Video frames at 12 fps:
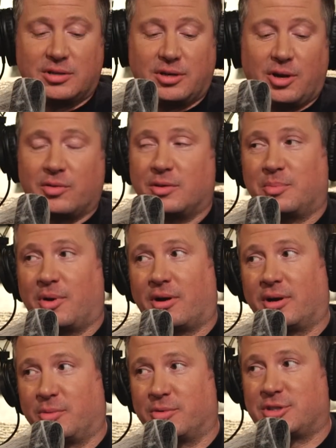to know that
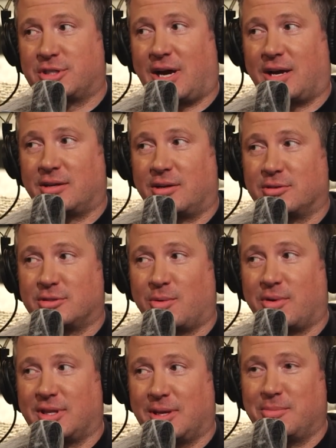Barney was shot here. So
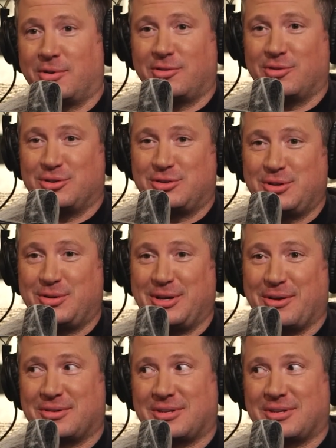when they burned the studio